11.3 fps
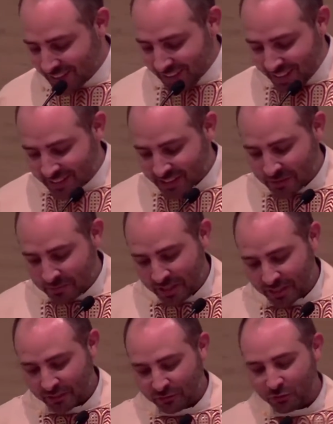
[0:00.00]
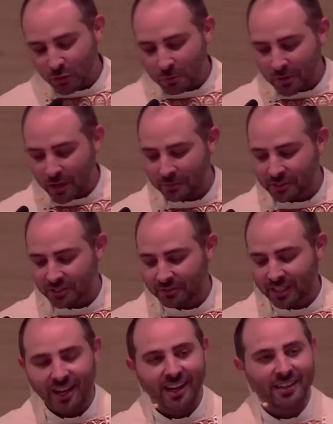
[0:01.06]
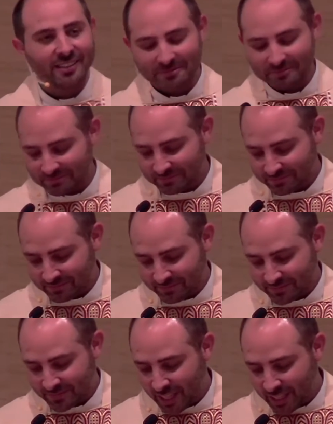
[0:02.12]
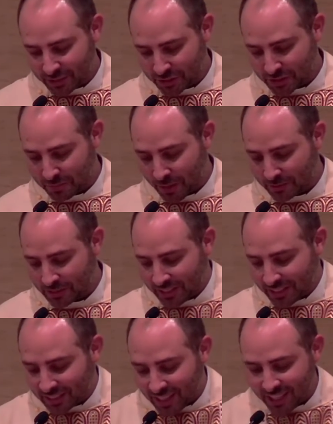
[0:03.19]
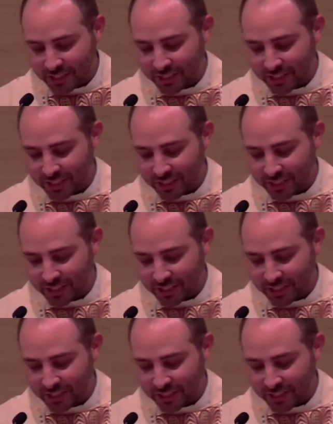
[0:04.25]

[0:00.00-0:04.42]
gets to meet the full promise of God, not just the Promised Land. Elijah